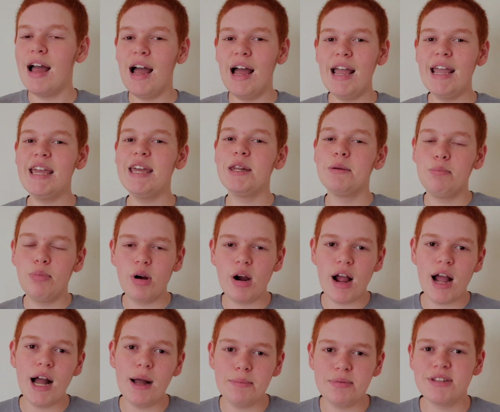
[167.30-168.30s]
And
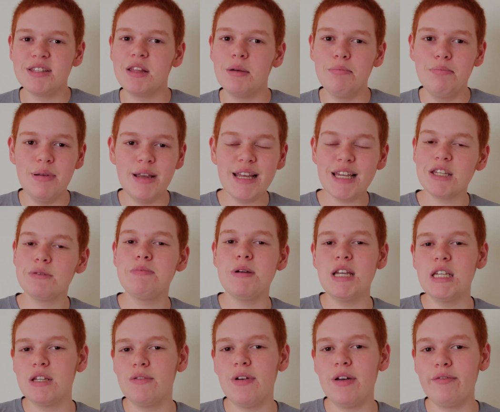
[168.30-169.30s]
perhaps the biggest
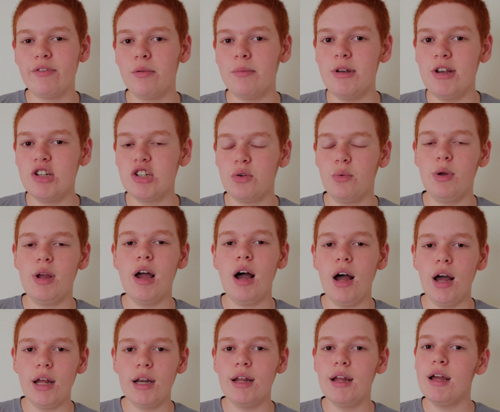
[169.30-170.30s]
piece of information we
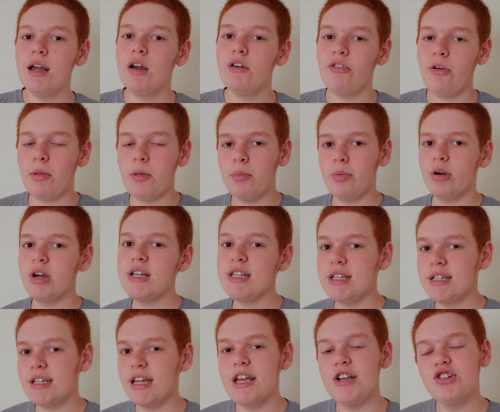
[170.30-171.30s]
got from the
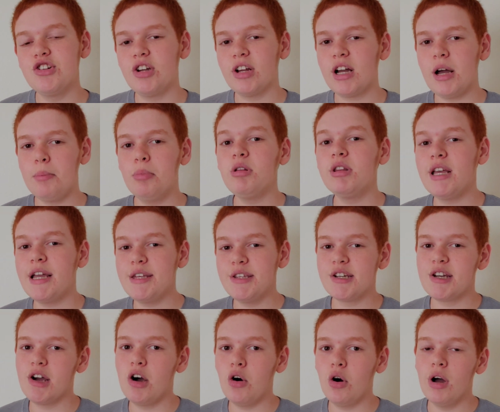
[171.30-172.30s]
presentation a couple days
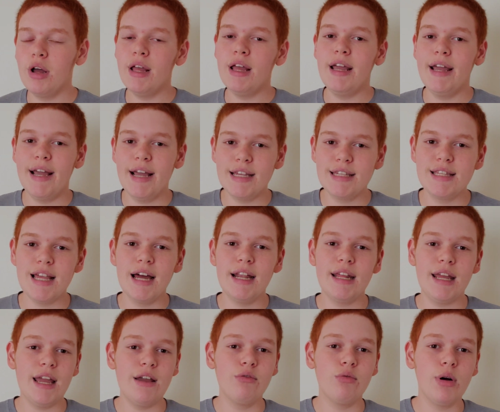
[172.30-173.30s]
ago is
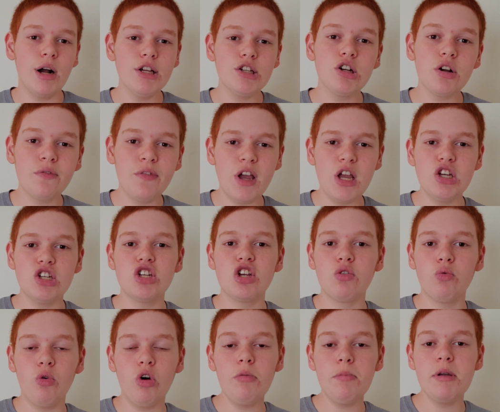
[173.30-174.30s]
that a
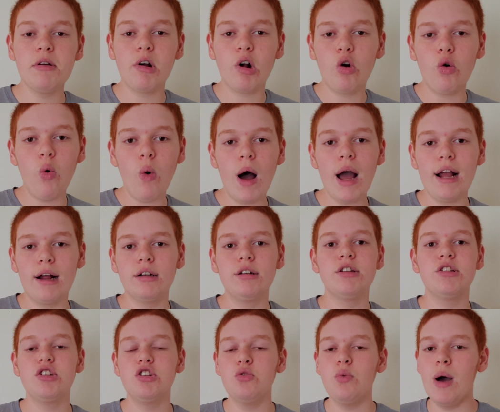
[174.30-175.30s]
reservation will be required
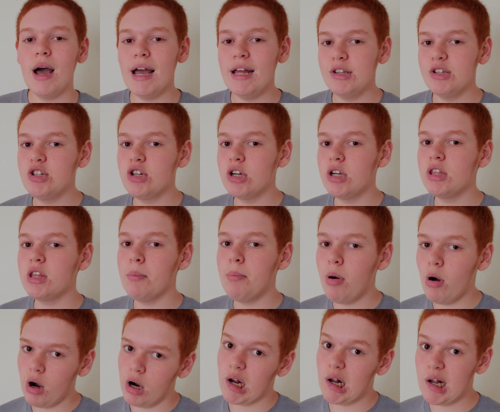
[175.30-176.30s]
to enter the
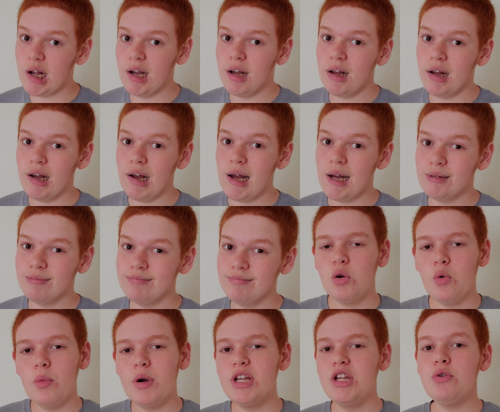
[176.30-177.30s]
park.
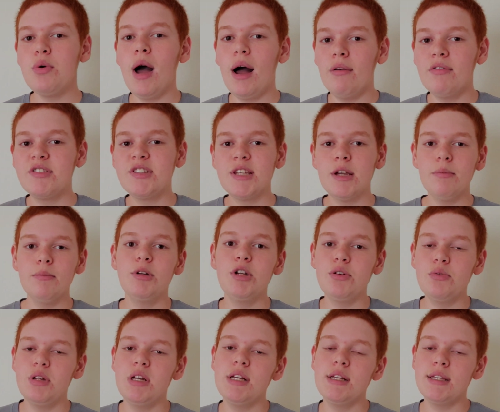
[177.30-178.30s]
We do have some
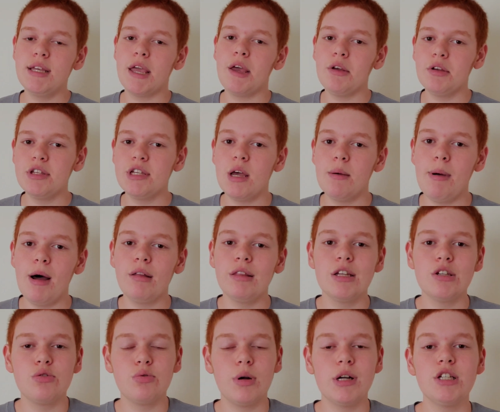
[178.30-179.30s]
new details about
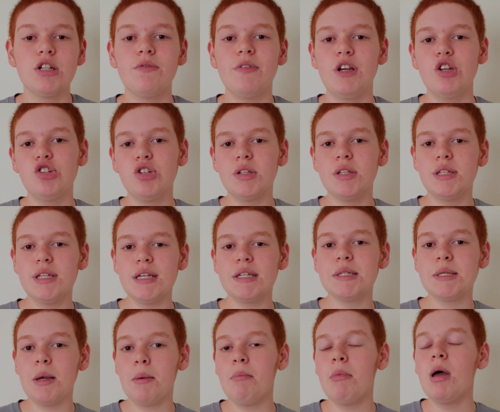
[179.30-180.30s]
this reservation
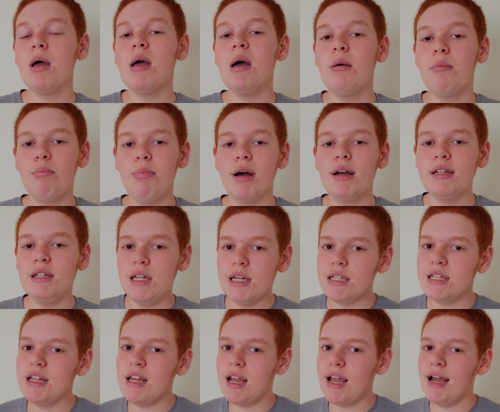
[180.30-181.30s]
system, but Disney